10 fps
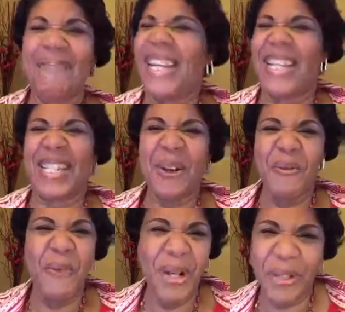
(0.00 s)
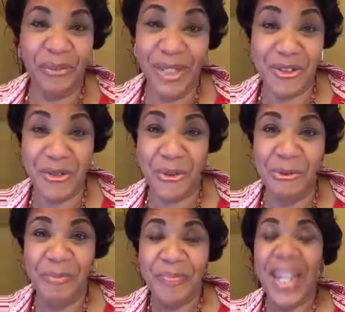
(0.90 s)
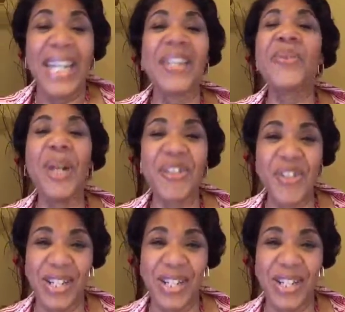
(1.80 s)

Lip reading: but it's so wonderfully true. It is what